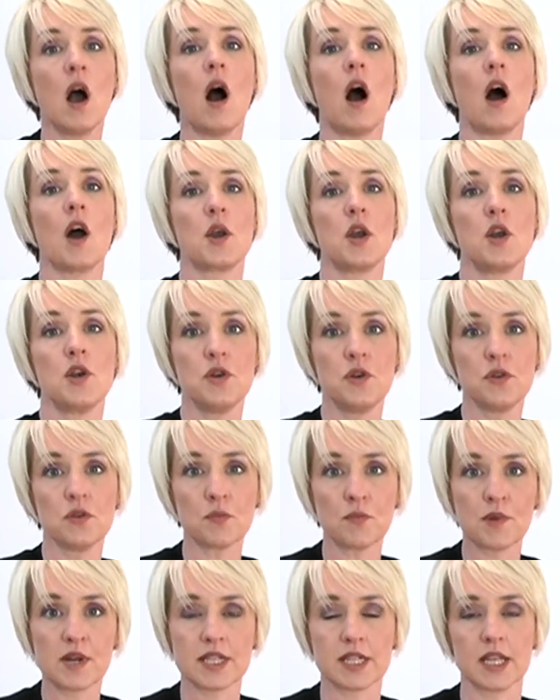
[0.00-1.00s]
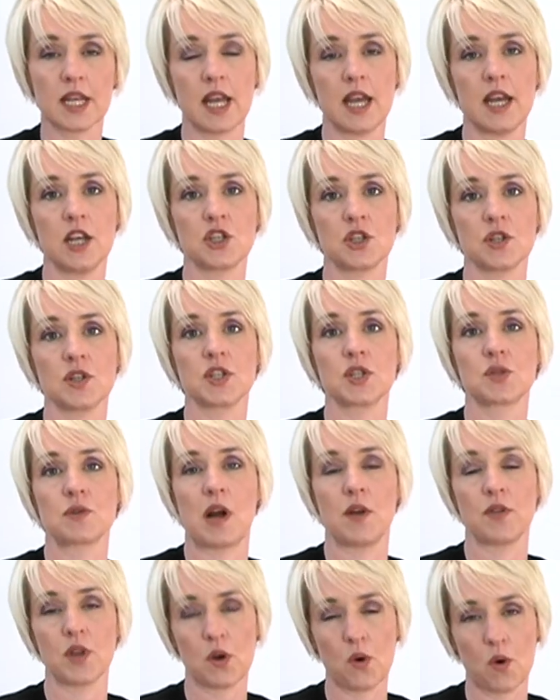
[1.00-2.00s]
on numerous occasions
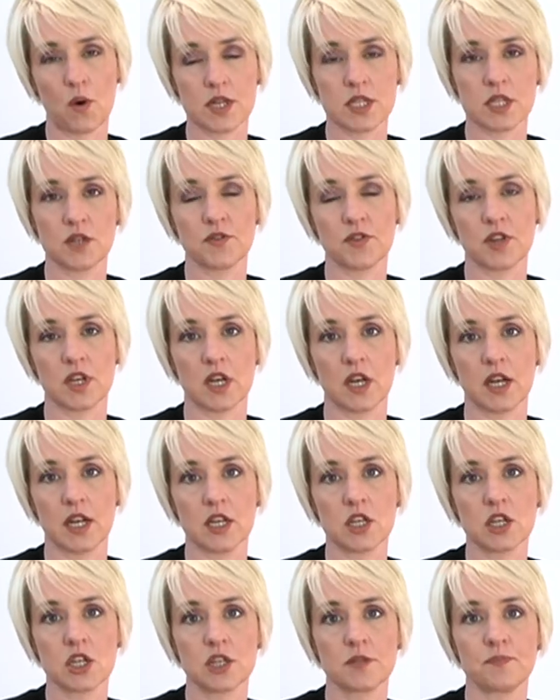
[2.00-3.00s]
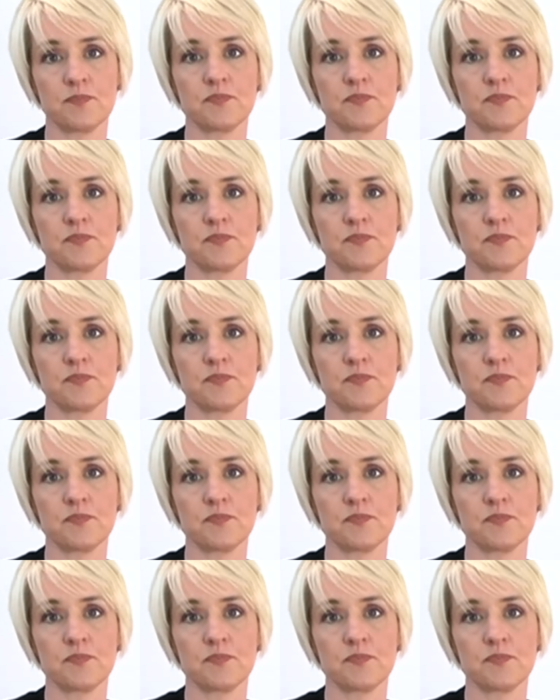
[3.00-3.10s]
throughout the course of the night.